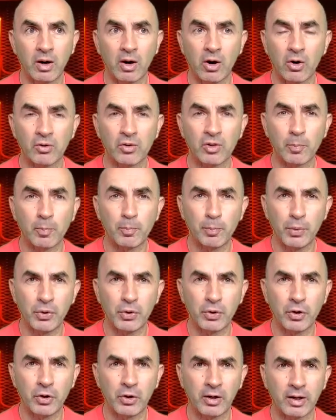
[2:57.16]
are the
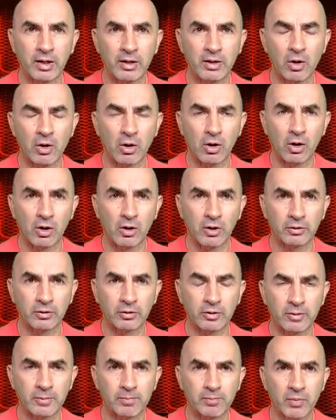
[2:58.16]
pure in heart.
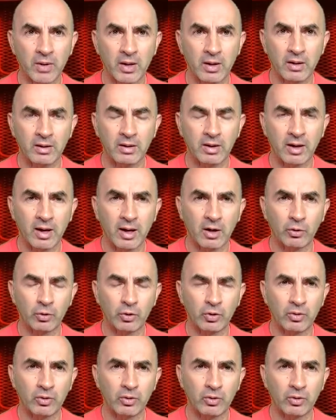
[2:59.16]
Now,